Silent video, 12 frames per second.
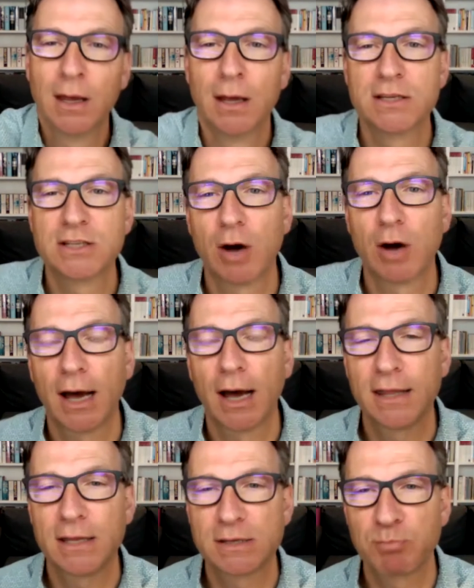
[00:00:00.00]
So I
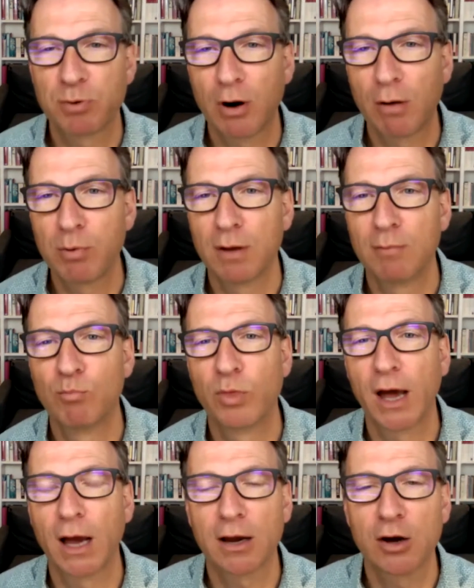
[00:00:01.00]
had this problem that
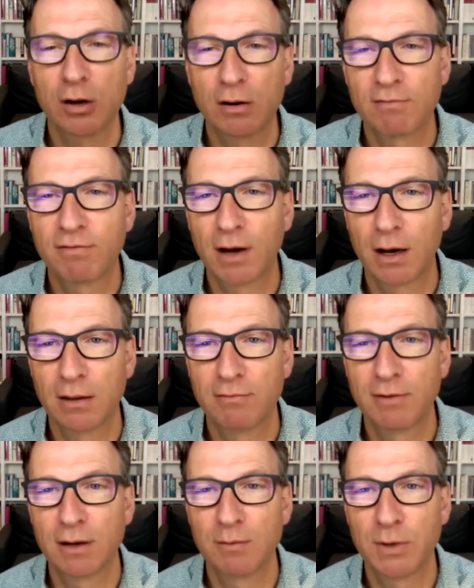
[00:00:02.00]
I couldn't find the
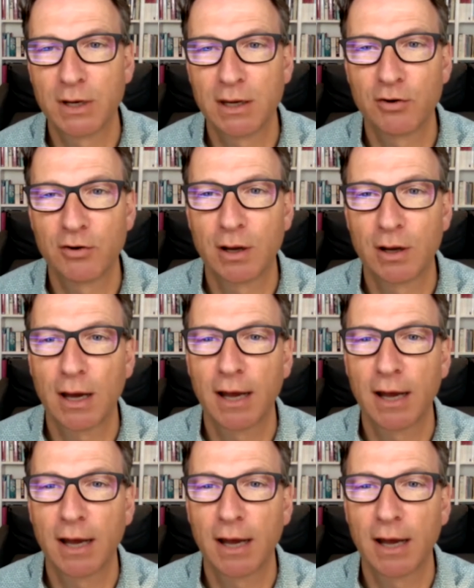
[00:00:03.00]
Villa Muneria,